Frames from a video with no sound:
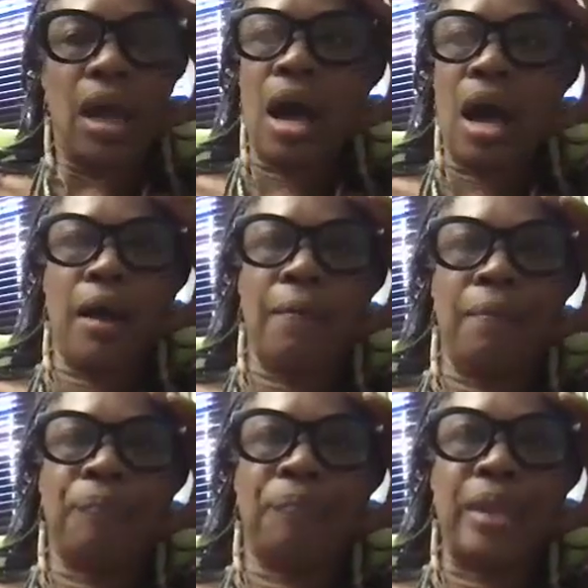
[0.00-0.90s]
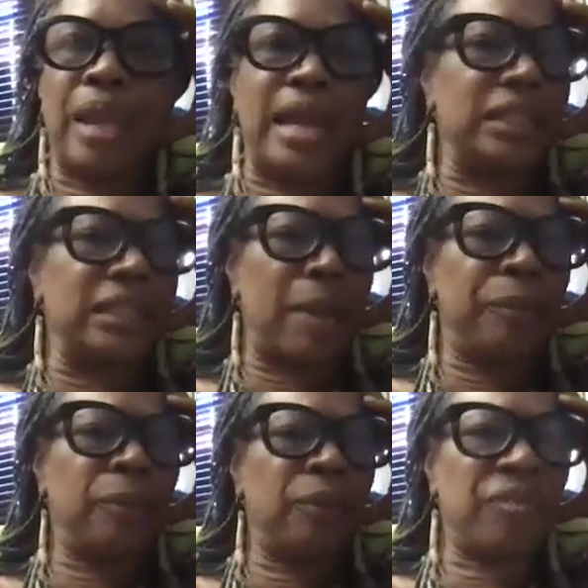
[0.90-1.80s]
And it's got a
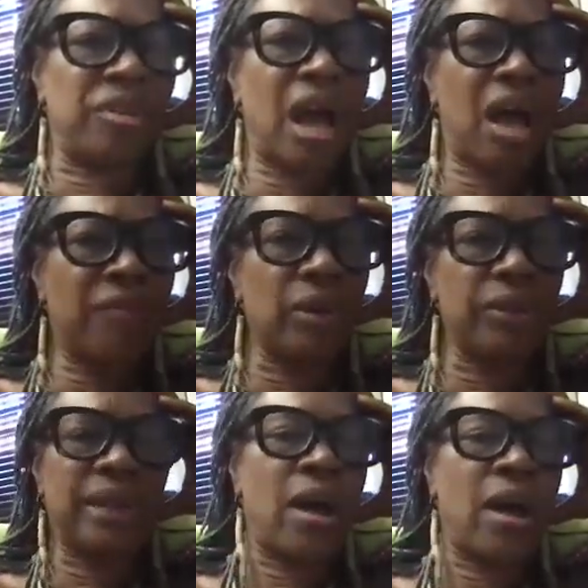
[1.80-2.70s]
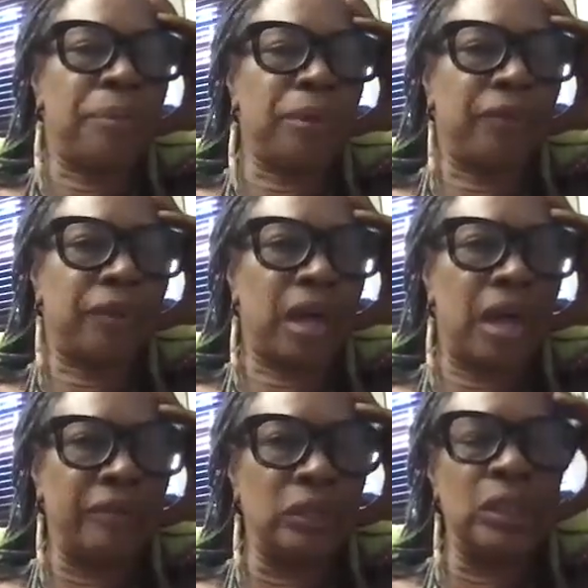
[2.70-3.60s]
beautiful cover. They all have beautiful
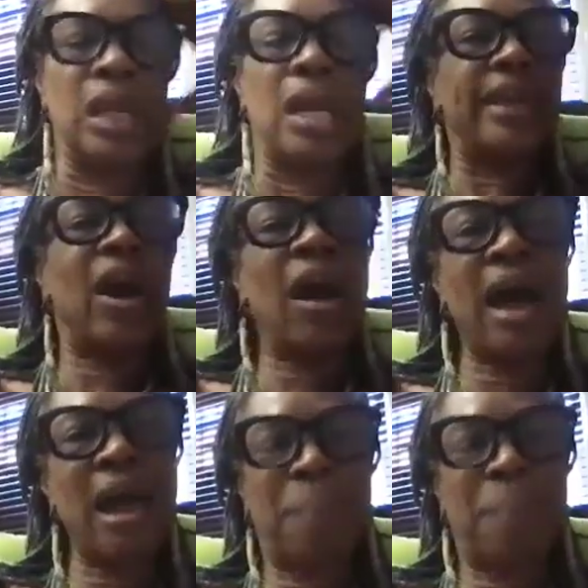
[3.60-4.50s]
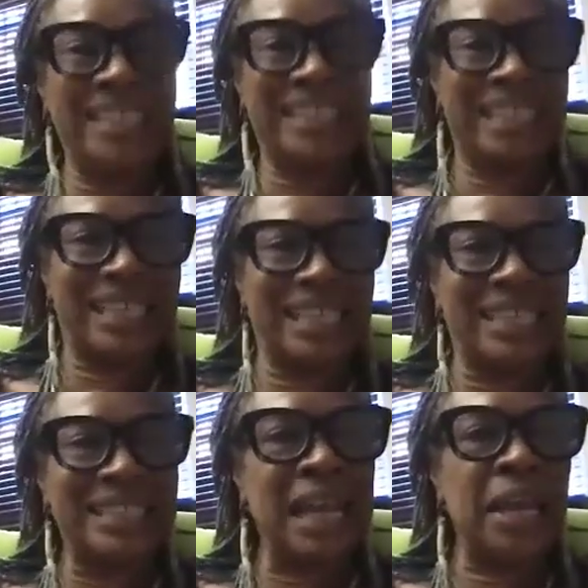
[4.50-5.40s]
covers. They all have basically the
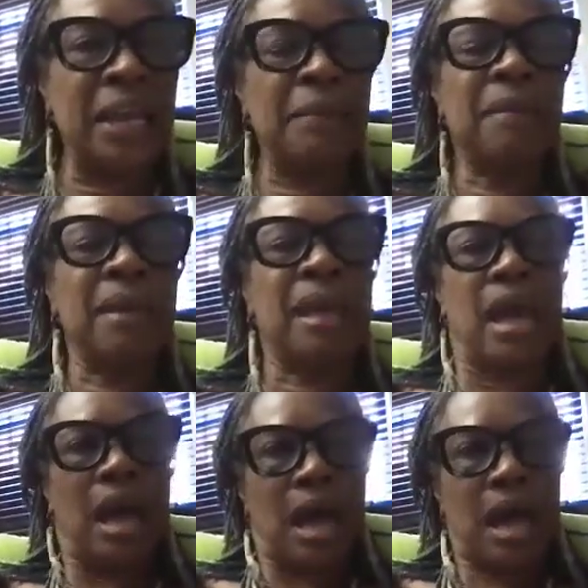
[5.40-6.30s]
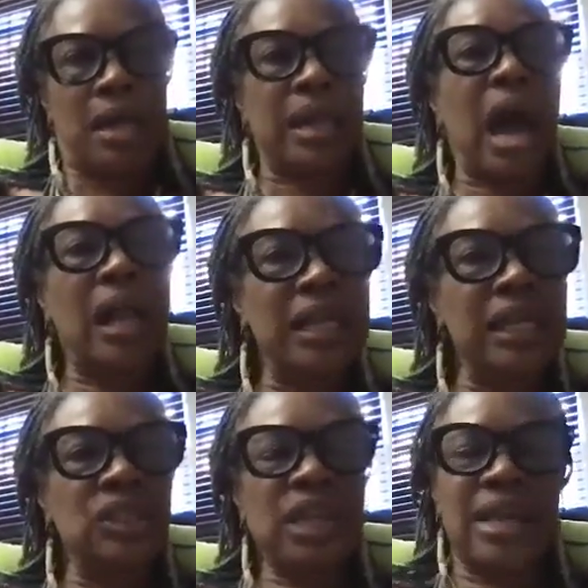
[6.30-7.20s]
same
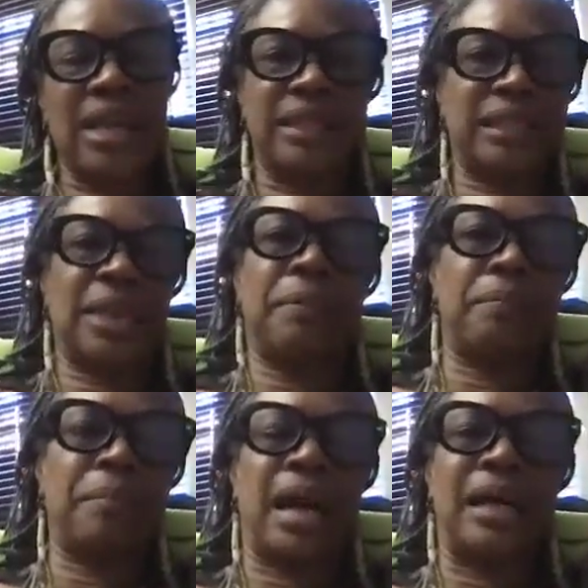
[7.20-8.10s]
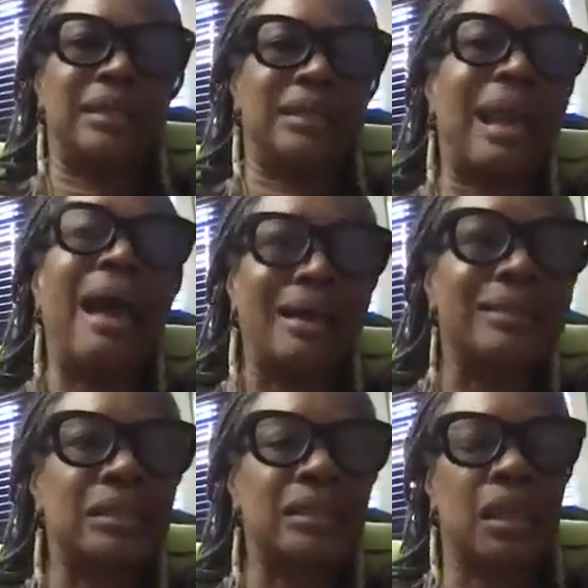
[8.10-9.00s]
knowledge and the same
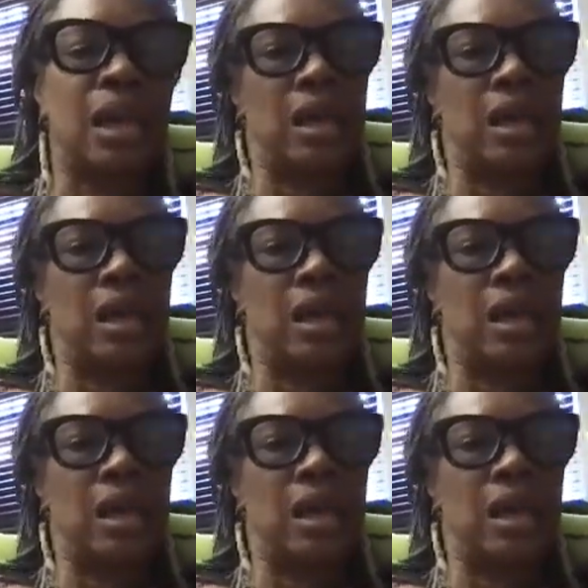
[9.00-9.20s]
text.